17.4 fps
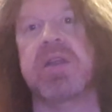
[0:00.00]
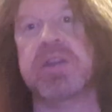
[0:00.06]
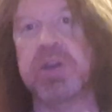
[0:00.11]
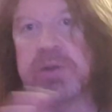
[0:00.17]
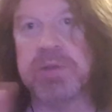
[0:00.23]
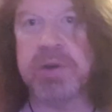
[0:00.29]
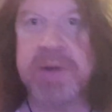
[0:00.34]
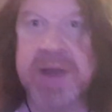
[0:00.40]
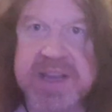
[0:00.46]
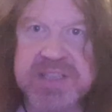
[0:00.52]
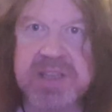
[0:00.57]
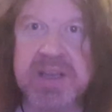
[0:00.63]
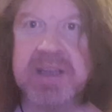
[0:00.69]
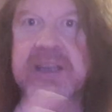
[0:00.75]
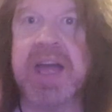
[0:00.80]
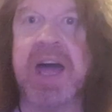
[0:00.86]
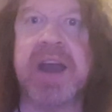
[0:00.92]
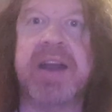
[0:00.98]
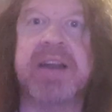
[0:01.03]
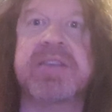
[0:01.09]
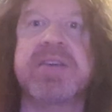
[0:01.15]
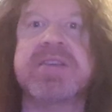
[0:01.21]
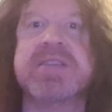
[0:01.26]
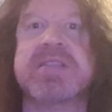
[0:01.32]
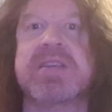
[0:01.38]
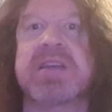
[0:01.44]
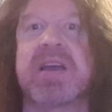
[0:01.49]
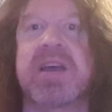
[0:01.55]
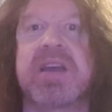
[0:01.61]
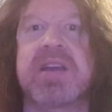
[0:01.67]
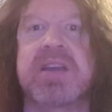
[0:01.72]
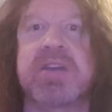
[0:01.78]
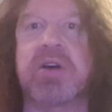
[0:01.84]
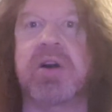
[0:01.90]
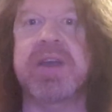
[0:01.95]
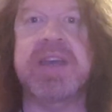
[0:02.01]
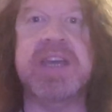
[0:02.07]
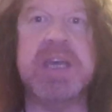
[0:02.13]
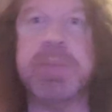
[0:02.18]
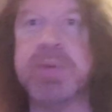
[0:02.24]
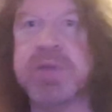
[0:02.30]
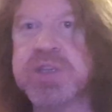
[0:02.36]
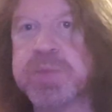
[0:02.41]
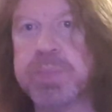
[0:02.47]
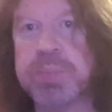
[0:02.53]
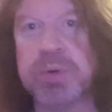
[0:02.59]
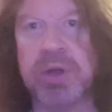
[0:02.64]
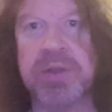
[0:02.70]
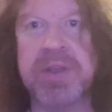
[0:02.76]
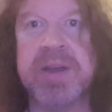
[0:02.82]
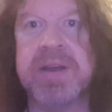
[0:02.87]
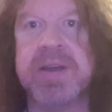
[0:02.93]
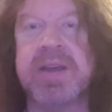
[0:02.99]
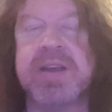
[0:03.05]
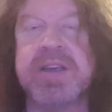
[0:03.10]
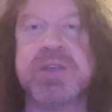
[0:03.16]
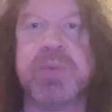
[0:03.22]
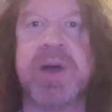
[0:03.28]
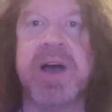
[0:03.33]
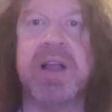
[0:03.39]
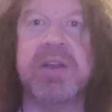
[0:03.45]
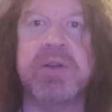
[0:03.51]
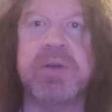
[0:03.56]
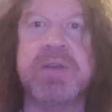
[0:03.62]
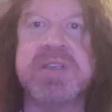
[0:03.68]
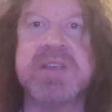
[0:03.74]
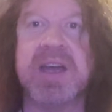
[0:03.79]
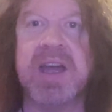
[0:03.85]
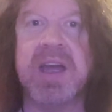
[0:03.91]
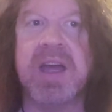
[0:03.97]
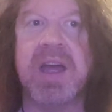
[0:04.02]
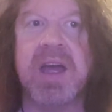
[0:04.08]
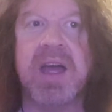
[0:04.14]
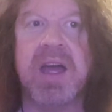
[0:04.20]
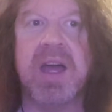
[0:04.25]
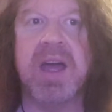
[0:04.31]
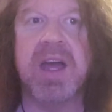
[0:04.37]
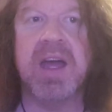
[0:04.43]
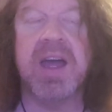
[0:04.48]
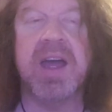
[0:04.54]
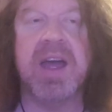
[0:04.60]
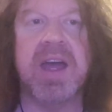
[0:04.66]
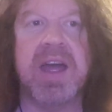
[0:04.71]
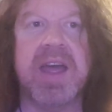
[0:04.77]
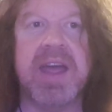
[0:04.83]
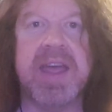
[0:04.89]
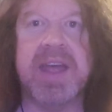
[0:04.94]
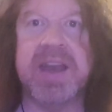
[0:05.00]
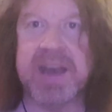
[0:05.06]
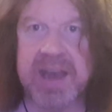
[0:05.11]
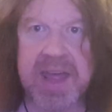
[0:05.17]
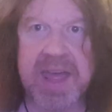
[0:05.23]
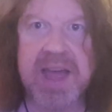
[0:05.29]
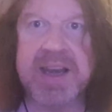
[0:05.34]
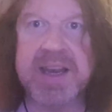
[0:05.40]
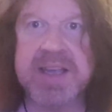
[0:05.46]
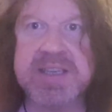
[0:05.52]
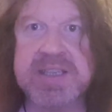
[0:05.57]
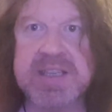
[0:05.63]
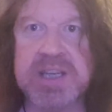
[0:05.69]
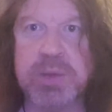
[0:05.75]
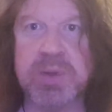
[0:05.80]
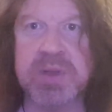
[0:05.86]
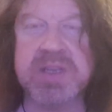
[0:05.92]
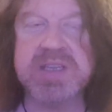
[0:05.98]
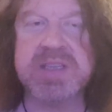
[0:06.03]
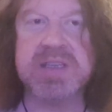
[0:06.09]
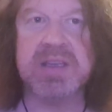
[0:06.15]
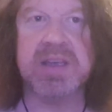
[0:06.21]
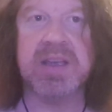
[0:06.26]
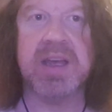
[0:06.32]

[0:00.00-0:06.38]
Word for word: The, the rest of the characters, you got Eben's brother as well, who's uh, in an earlier sequence.